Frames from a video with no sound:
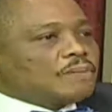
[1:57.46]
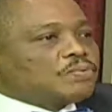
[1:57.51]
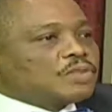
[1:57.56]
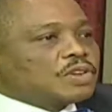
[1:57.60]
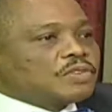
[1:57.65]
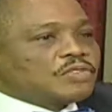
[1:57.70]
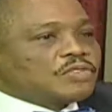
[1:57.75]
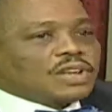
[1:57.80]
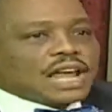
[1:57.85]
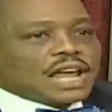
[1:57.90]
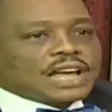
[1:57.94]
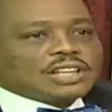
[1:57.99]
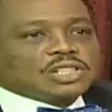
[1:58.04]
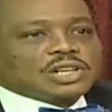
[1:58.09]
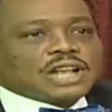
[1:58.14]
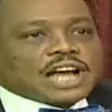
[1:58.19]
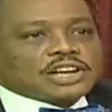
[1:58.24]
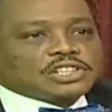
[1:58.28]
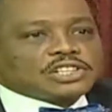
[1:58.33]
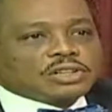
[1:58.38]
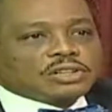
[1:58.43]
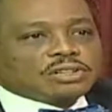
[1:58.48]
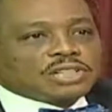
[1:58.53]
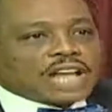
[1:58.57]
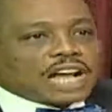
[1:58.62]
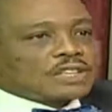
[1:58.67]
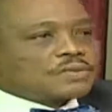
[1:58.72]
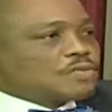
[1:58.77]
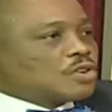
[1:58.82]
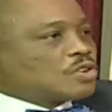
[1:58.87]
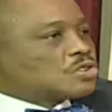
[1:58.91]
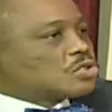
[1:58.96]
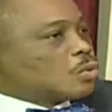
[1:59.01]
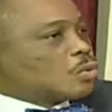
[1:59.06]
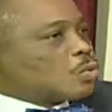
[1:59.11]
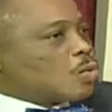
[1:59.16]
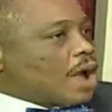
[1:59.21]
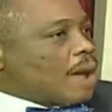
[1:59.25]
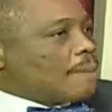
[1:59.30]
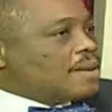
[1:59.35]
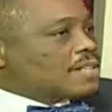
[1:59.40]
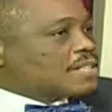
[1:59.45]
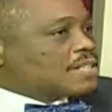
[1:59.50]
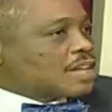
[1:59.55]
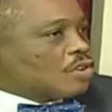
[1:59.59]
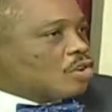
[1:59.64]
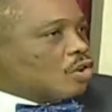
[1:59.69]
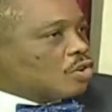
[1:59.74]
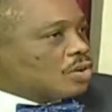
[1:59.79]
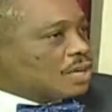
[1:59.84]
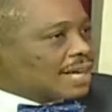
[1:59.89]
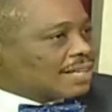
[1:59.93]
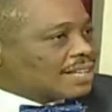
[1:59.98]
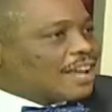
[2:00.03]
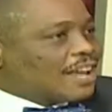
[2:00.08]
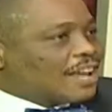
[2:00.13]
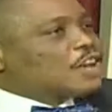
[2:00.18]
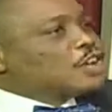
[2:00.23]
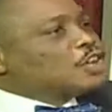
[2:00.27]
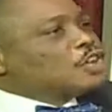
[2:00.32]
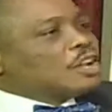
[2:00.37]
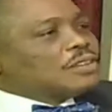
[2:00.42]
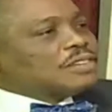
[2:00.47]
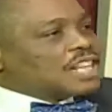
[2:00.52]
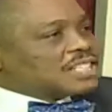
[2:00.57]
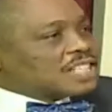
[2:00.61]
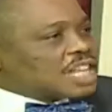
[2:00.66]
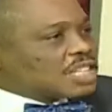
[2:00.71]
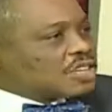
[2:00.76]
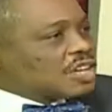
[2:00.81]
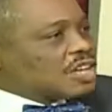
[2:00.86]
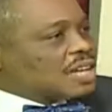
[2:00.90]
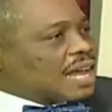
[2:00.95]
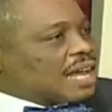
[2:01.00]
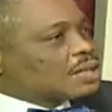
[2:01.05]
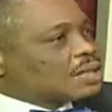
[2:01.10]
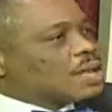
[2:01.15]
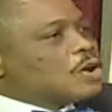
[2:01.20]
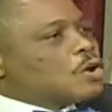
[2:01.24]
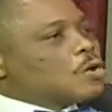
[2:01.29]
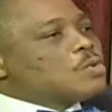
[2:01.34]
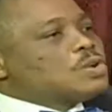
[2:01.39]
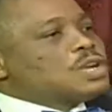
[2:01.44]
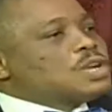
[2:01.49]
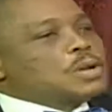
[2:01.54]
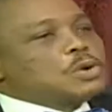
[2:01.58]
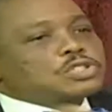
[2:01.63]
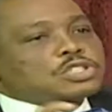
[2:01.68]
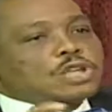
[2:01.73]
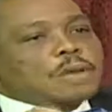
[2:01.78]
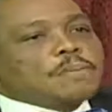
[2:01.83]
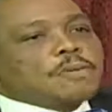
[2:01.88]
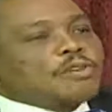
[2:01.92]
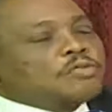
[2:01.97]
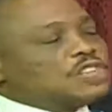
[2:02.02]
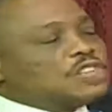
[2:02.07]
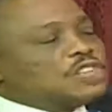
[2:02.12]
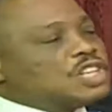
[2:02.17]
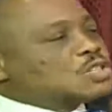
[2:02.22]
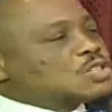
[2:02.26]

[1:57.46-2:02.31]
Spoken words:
financial action, tax force requirements and all that. Not necessarily that some of these